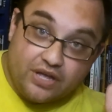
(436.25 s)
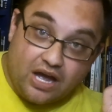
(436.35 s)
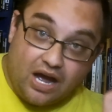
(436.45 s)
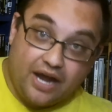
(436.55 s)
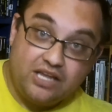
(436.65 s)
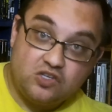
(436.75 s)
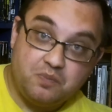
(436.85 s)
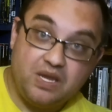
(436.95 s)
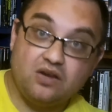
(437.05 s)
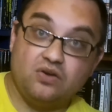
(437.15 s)
height
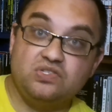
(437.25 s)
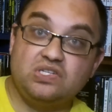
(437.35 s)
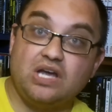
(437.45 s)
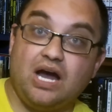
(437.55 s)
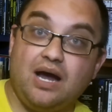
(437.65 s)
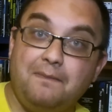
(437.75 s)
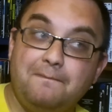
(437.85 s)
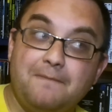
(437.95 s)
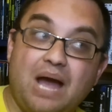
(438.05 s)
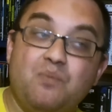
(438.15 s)
speakers,
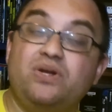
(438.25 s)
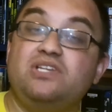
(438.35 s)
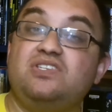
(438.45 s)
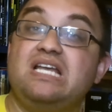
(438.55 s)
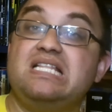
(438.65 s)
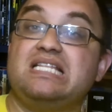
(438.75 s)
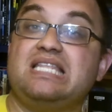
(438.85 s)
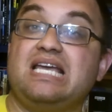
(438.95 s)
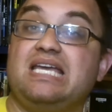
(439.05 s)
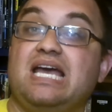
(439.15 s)
I wouldn't say that
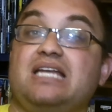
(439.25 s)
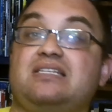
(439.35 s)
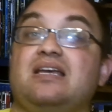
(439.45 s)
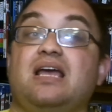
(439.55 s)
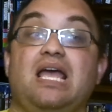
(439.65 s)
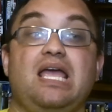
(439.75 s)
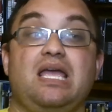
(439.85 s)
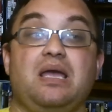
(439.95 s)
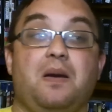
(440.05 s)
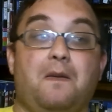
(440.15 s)
they get
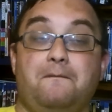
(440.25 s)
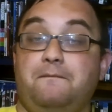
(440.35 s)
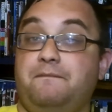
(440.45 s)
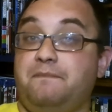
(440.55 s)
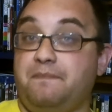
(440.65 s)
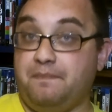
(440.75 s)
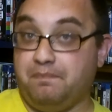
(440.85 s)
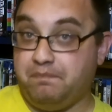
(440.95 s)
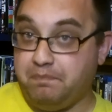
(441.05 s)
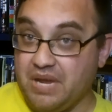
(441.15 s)
a
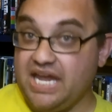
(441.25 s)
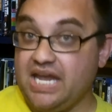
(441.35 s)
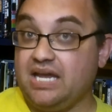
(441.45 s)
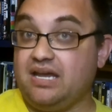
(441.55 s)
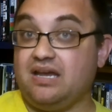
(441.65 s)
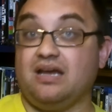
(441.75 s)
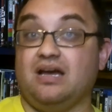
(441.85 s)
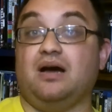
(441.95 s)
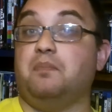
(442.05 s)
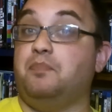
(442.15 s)
big
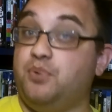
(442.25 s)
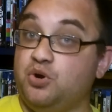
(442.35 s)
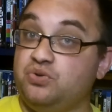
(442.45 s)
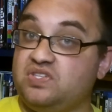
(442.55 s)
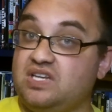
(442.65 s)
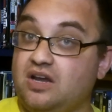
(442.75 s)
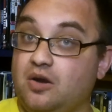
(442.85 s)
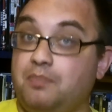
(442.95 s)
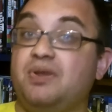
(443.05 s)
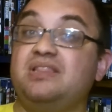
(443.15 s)
boost
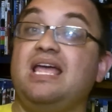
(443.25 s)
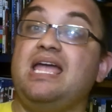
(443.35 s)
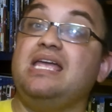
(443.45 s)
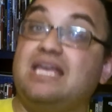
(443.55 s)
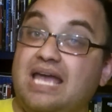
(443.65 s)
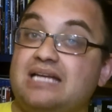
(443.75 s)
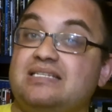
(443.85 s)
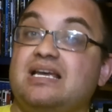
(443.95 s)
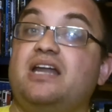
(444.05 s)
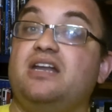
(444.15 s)
here, but they
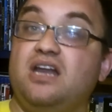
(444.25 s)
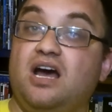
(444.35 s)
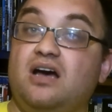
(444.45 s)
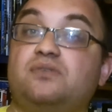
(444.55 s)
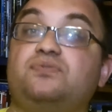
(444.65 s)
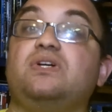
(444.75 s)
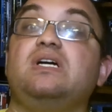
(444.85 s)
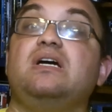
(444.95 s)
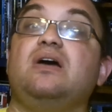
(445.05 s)
get enough